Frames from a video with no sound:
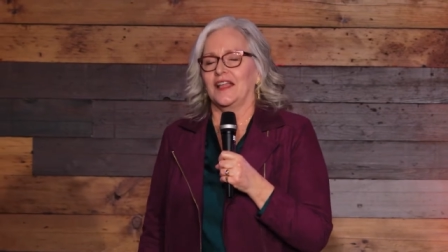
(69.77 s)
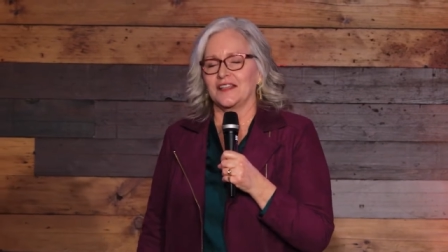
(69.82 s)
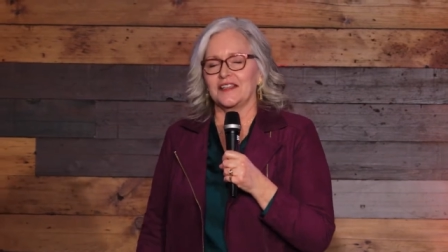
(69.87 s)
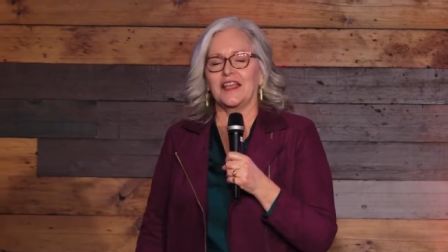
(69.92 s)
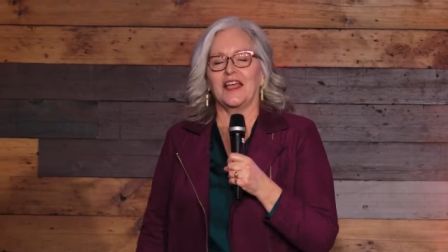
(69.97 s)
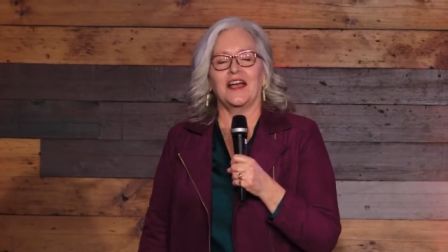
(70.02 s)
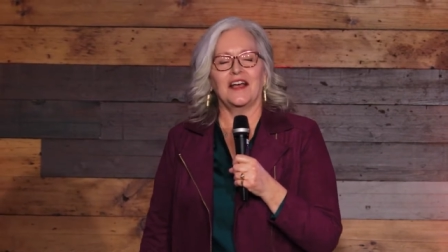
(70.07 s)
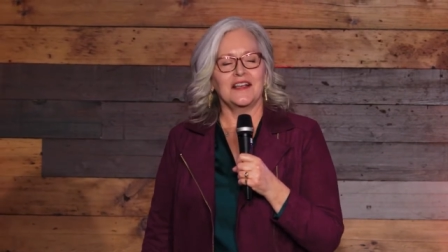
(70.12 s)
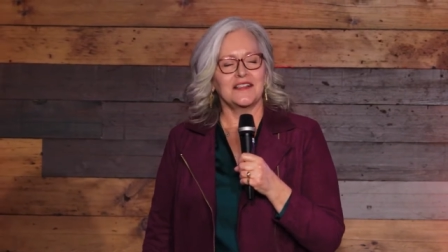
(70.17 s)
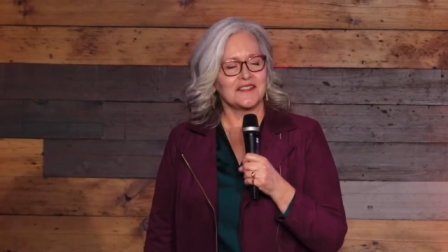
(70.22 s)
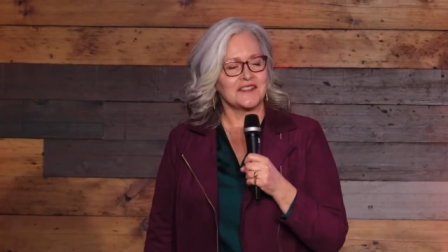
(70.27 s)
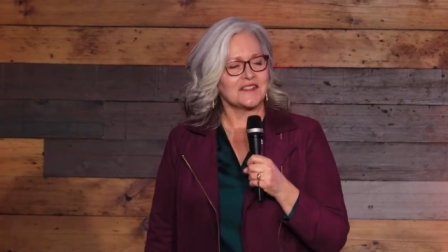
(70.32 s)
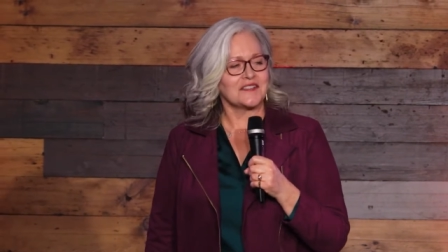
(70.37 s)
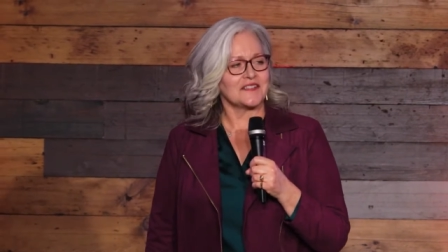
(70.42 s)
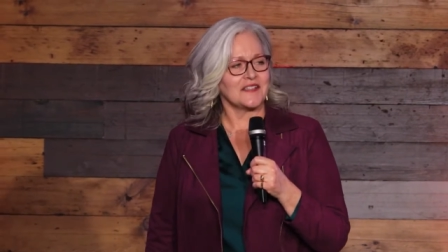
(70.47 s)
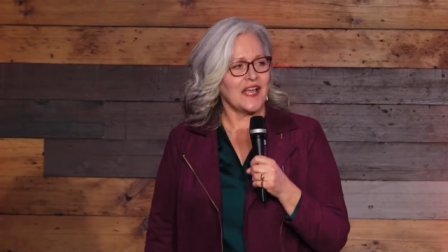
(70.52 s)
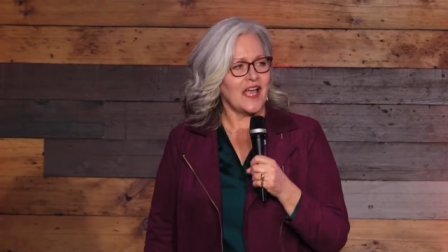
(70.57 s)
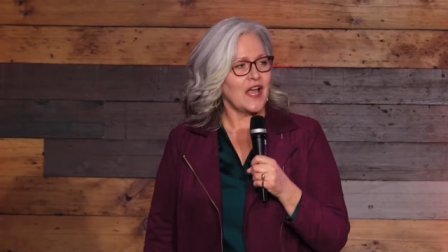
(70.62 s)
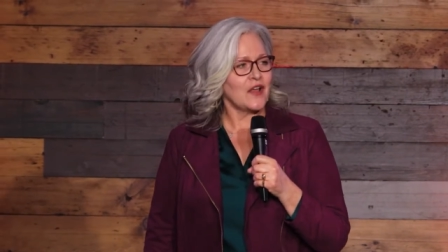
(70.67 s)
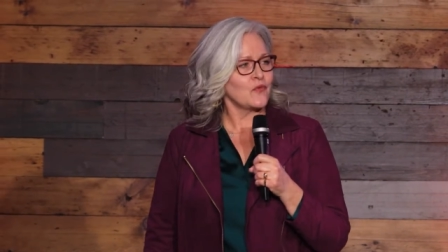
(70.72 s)

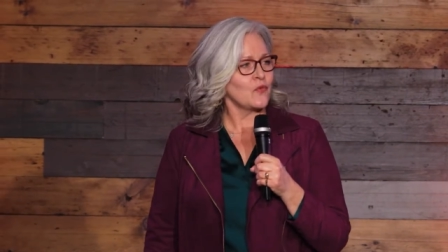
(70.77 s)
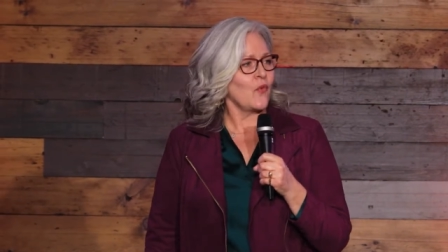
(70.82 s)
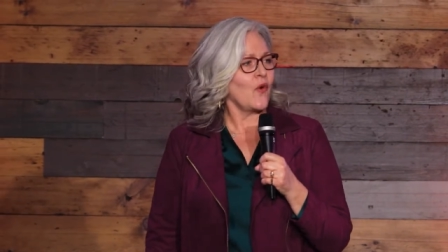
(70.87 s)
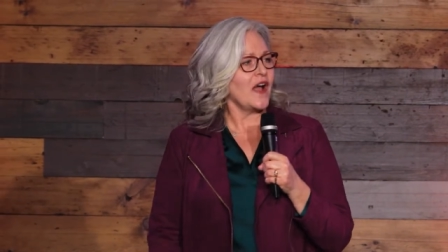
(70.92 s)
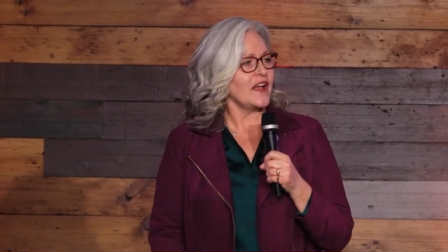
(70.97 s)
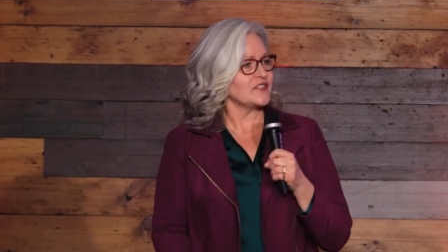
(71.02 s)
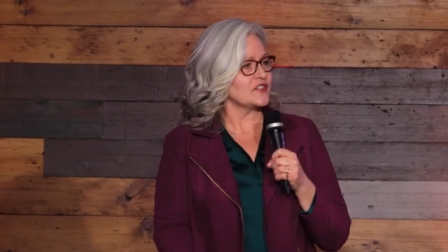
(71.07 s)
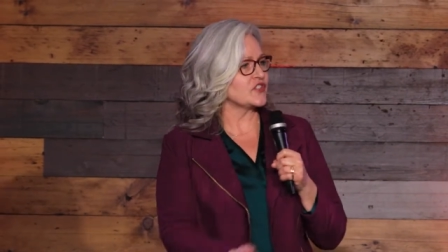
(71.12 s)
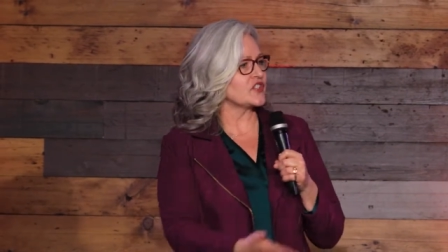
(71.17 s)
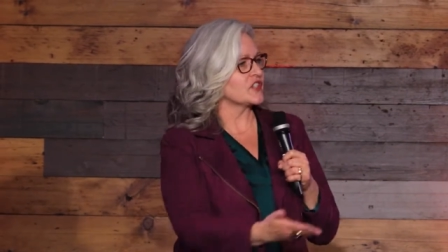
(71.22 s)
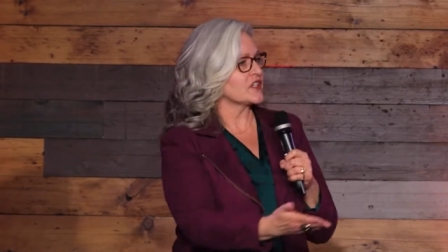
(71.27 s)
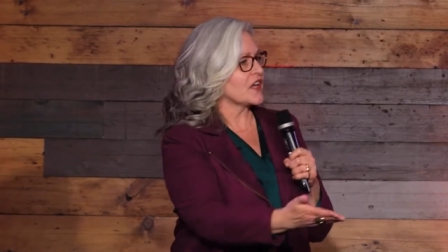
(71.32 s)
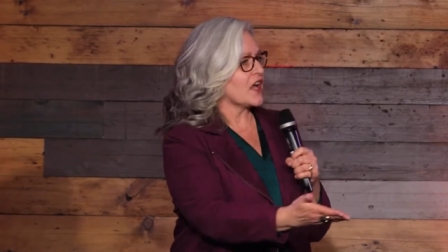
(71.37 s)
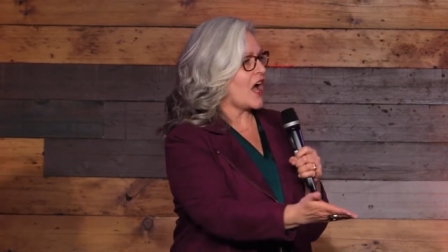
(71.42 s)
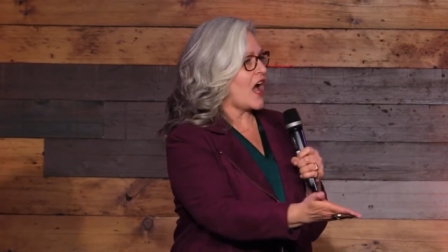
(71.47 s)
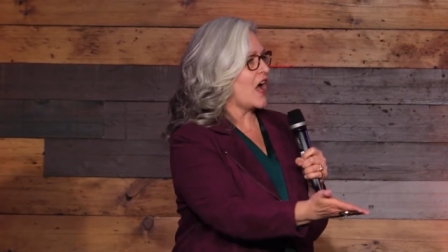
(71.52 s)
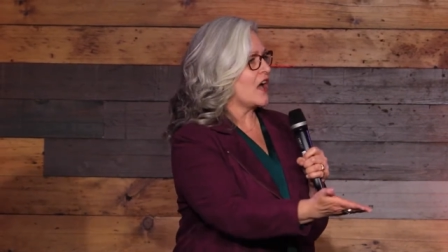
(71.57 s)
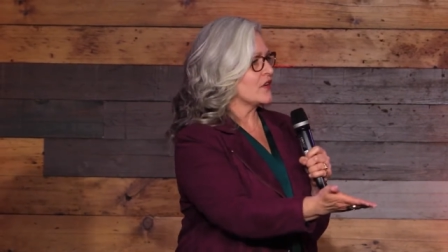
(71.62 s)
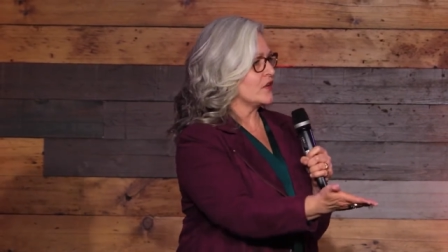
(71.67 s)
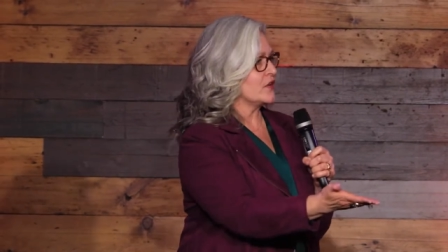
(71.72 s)
Yes, and what
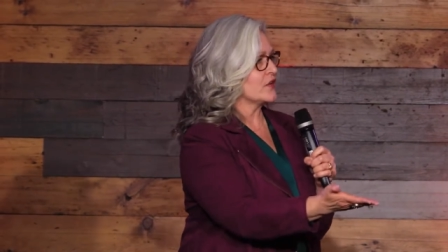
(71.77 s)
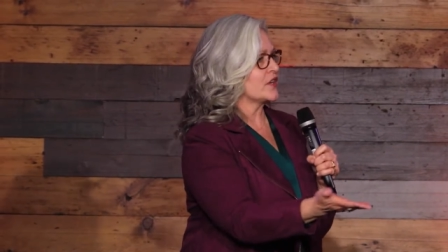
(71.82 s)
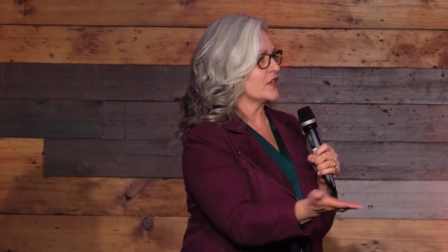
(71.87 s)
Chicago